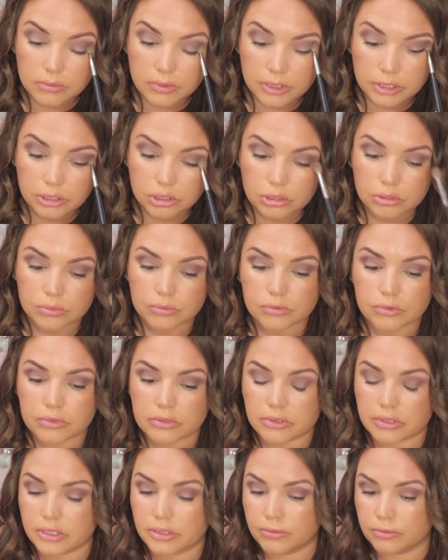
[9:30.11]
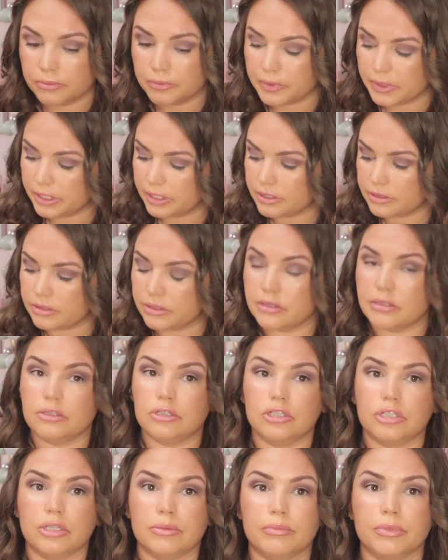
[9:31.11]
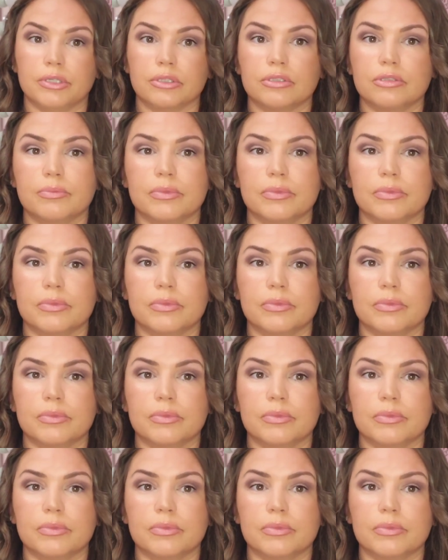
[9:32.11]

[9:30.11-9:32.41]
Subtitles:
which we'll see when we get to the shimmers.